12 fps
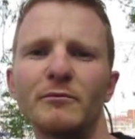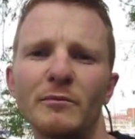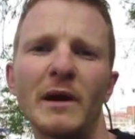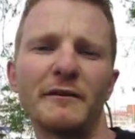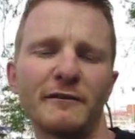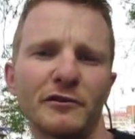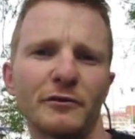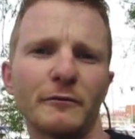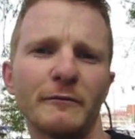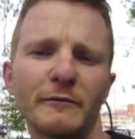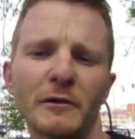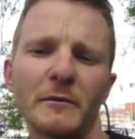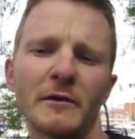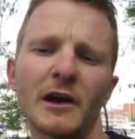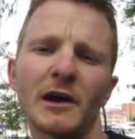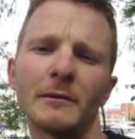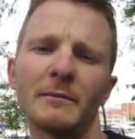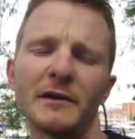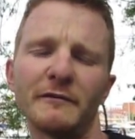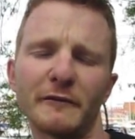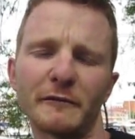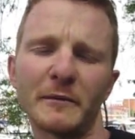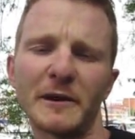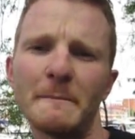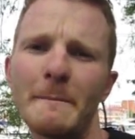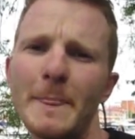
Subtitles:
benefit for me.